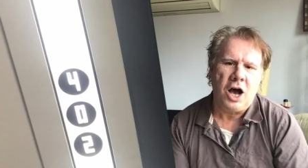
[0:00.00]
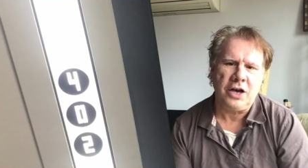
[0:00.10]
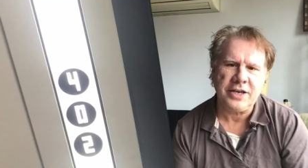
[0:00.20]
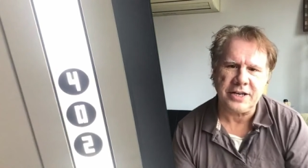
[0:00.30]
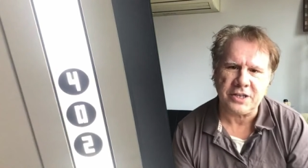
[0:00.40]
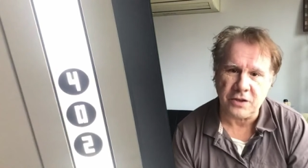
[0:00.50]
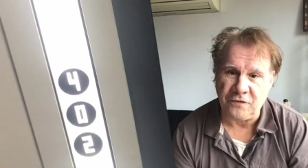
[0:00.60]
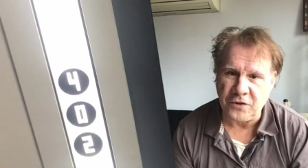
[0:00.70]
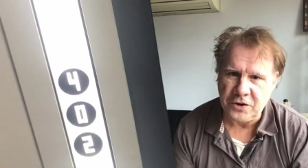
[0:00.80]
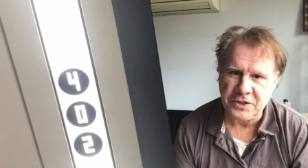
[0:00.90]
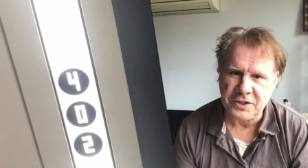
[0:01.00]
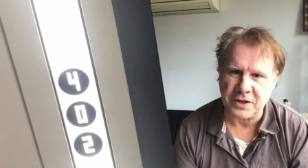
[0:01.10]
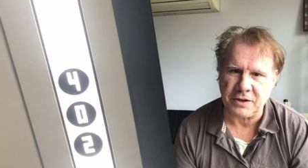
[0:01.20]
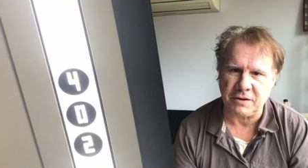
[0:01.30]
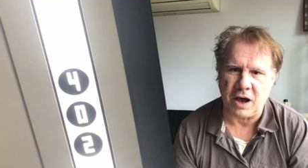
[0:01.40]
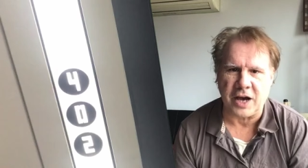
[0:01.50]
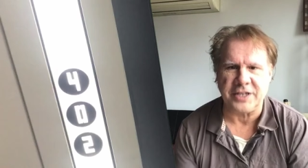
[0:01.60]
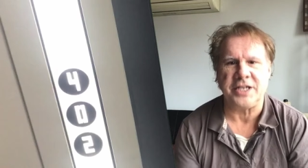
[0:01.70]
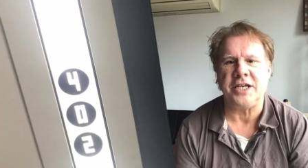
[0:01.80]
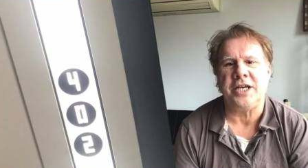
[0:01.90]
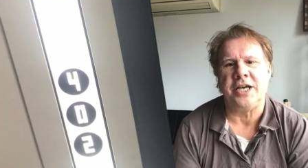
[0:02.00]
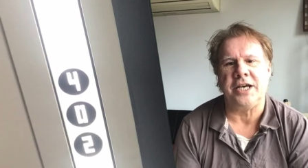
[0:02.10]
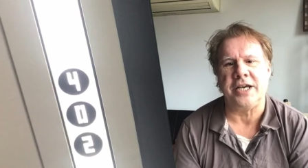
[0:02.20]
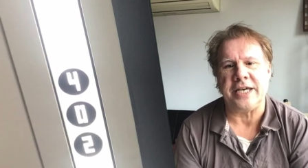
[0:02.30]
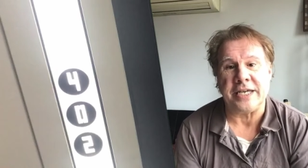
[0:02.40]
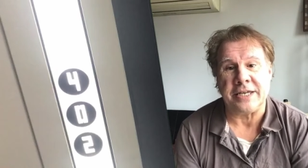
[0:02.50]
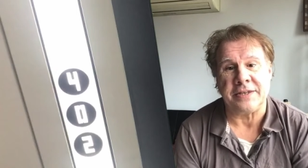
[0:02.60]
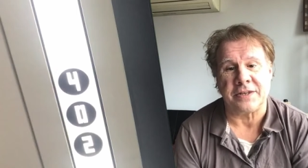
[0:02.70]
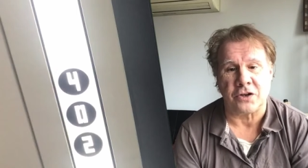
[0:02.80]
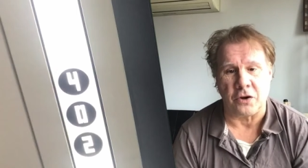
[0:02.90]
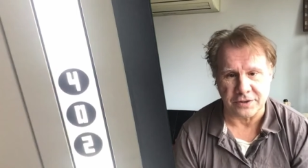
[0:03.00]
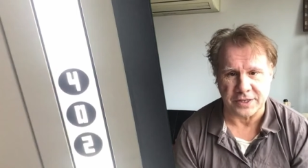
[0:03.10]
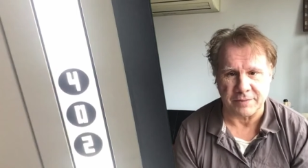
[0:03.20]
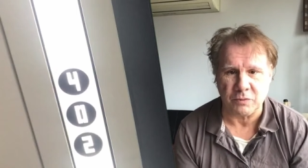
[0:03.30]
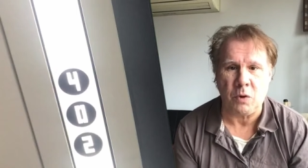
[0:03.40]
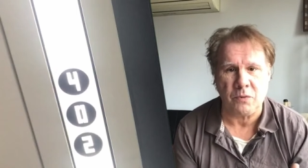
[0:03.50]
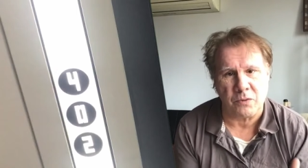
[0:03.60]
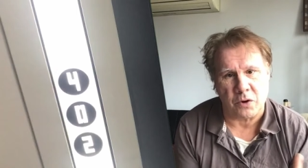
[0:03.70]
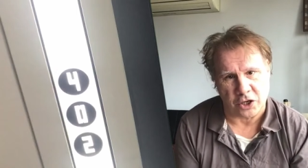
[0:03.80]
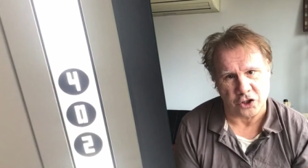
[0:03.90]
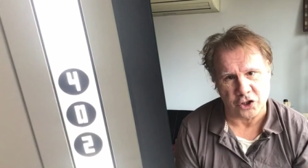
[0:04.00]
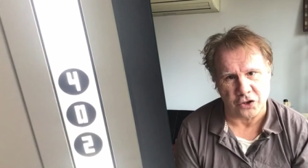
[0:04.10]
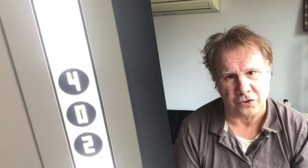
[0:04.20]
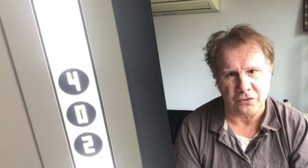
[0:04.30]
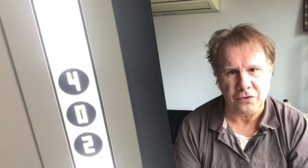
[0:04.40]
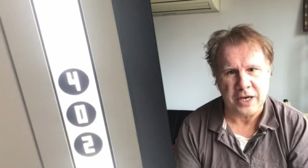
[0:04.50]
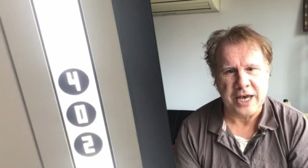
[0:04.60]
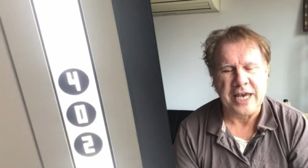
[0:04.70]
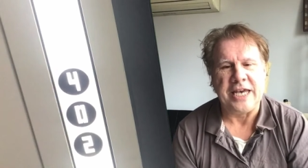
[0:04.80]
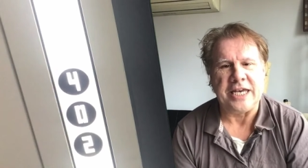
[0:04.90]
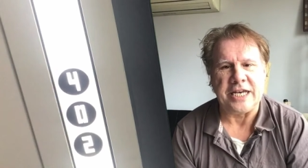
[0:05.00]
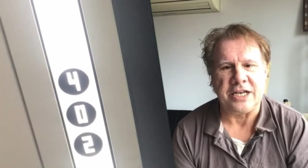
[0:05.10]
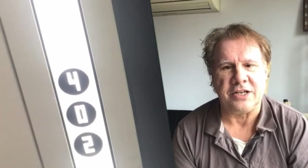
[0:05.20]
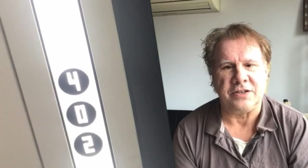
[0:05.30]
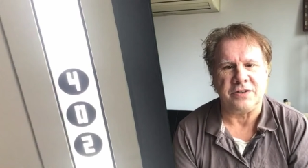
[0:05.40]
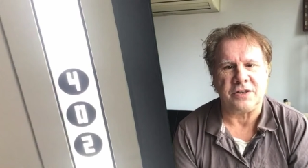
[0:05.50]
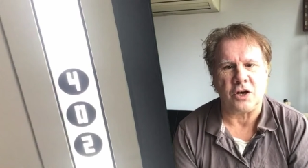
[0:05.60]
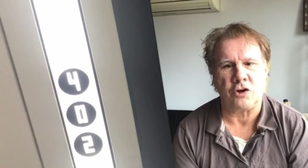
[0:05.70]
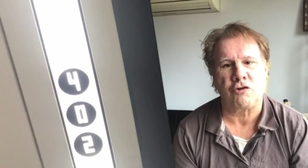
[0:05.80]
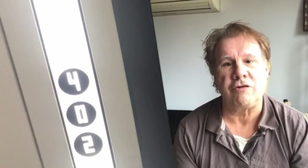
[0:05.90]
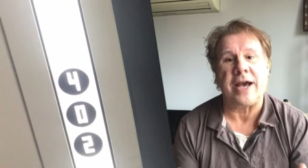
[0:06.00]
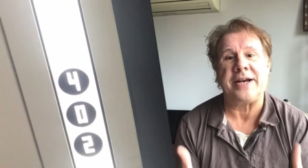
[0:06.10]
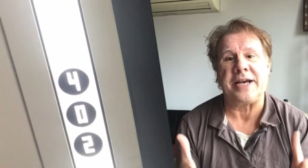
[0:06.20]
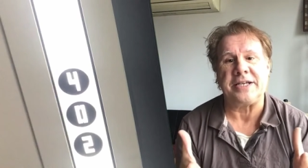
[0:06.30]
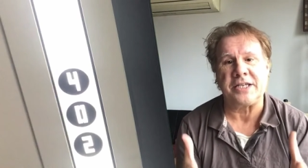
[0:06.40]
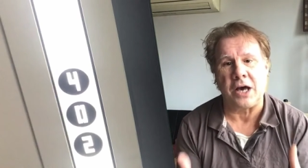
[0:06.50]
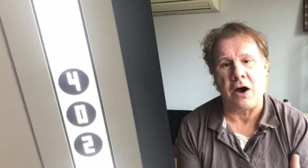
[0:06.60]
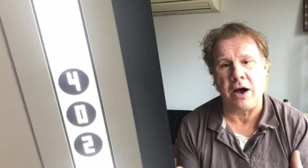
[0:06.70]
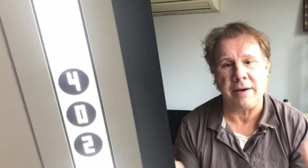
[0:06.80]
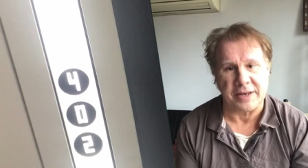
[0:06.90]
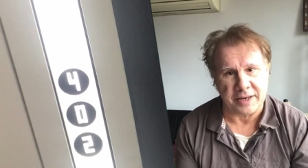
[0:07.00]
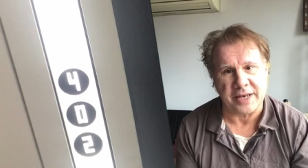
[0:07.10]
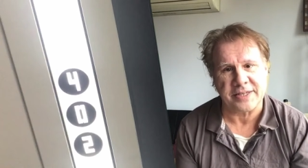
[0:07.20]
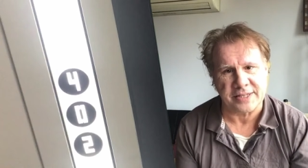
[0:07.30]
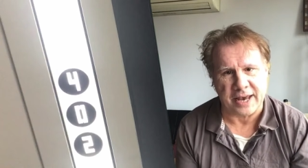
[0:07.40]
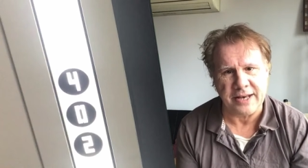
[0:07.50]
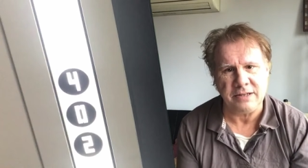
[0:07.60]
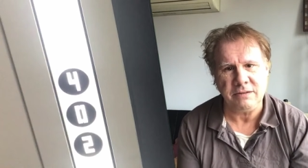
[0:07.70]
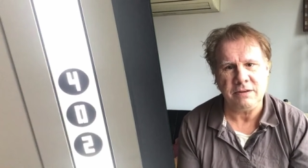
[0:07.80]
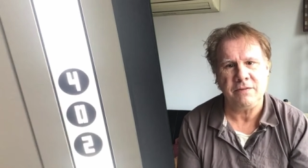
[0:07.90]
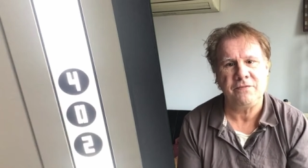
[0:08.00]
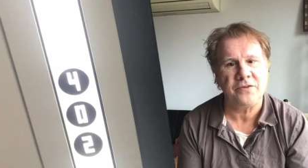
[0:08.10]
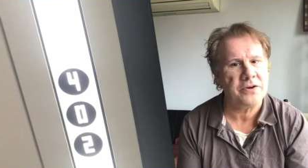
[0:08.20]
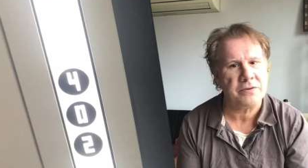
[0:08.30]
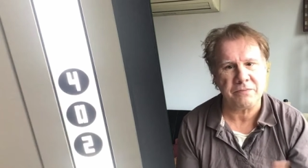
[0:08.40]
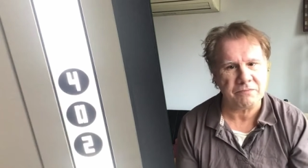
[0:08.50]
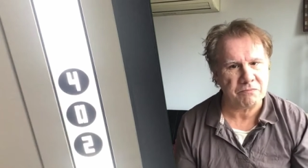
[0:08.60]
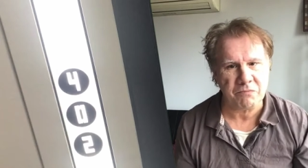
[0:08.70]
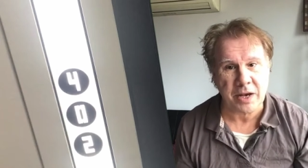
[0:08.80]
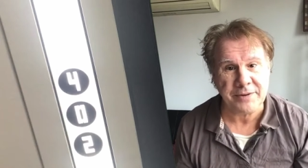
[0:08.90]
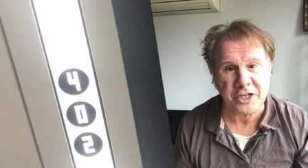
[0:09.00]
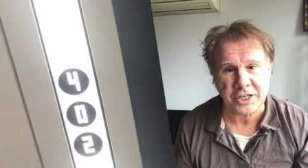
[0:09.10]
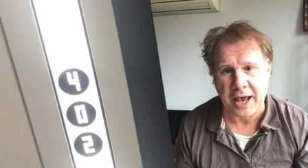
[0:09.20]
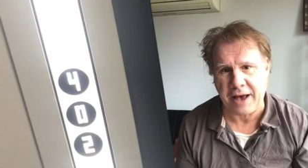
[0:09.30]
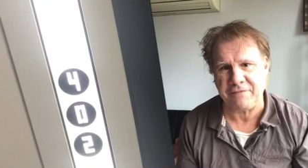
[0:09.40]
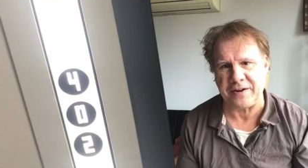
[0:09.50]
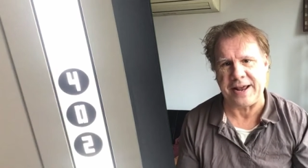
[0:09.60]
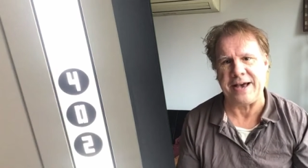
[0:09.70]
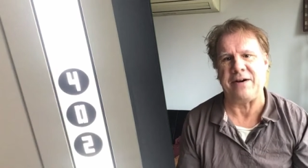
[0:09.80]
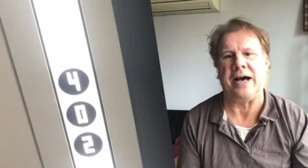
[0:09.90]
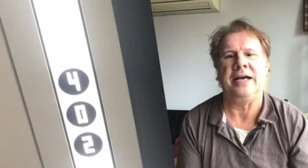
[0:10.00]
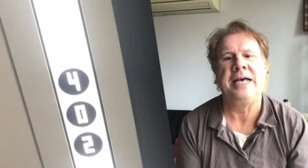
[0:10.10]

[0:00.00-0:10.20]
Okay, so the first idea here is the concept. What we want to do is create a sale for maybe just half an hour.